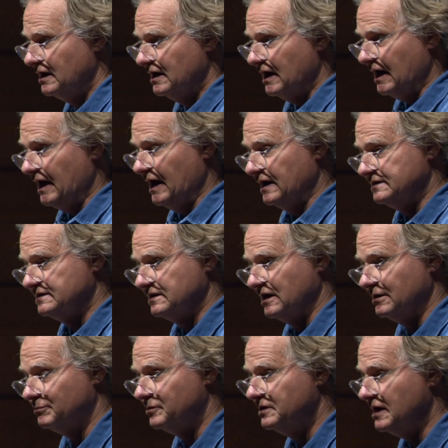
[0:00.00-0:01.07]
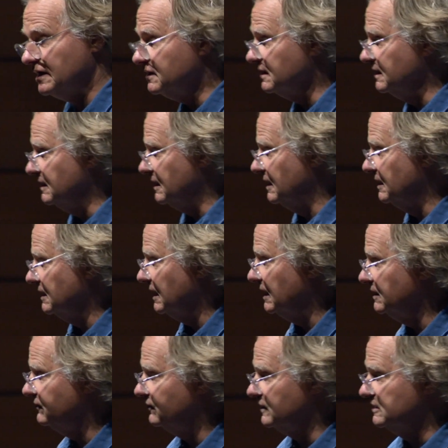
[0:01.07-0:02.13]
adds up. Nothing in
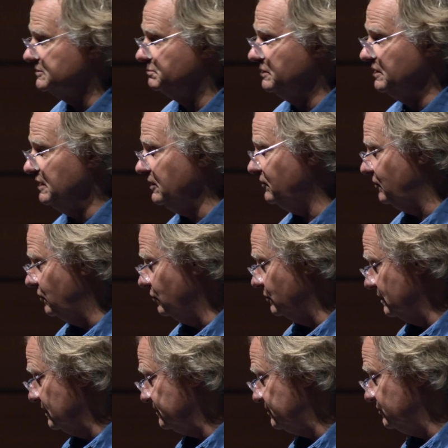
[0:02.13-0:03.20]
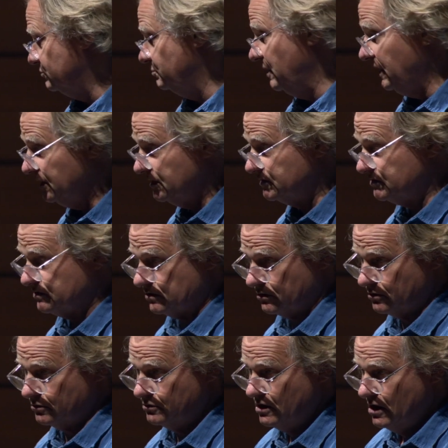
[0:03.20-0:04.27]
life is beneath you unless you make it
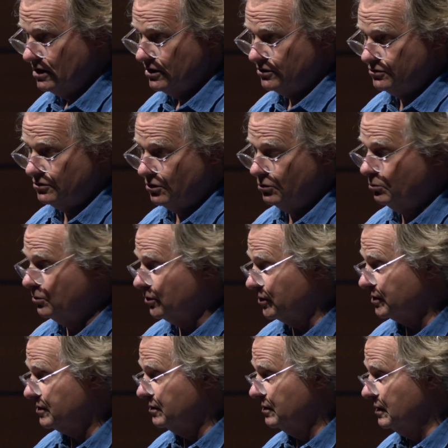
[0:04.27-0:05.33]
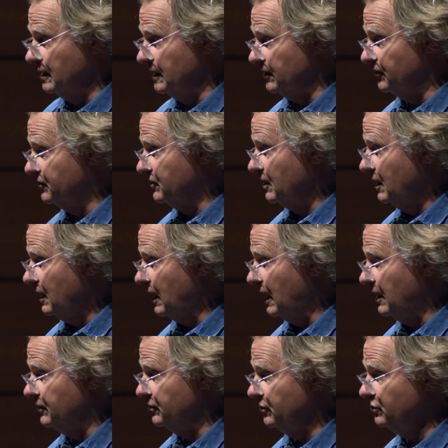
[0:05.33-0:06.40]
so. No work is
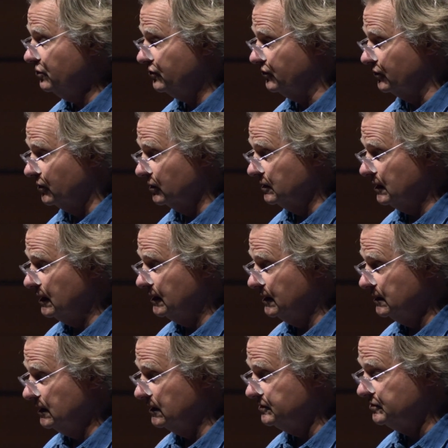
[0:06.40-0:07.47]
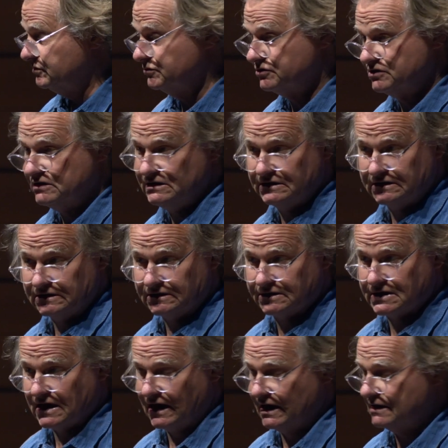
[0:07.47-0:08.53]
unuseful unless you see it as
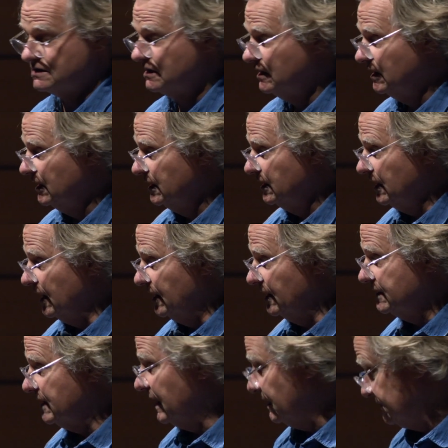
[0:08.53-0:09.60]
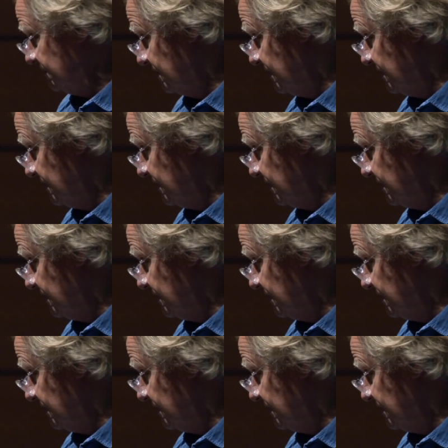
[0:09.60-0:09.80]
that. And a taxi